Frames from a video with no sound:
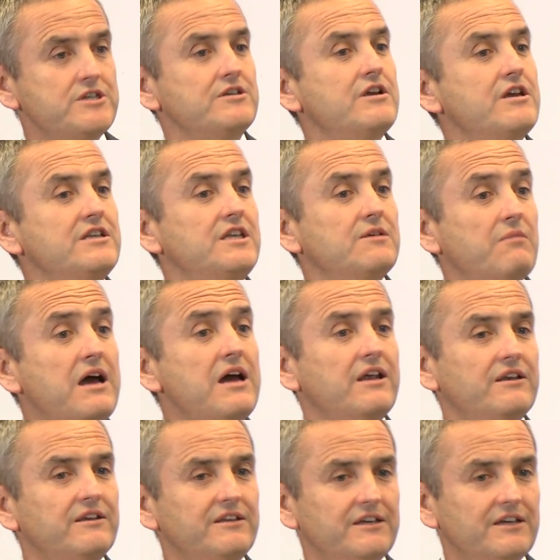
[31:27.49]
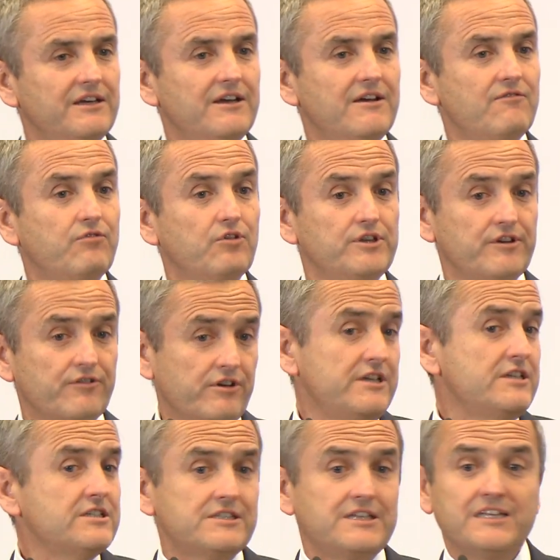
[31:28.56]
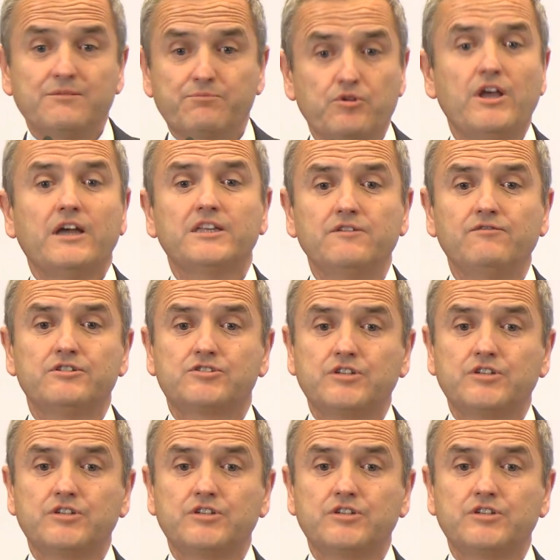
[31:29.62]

generate demand for the risk that the productive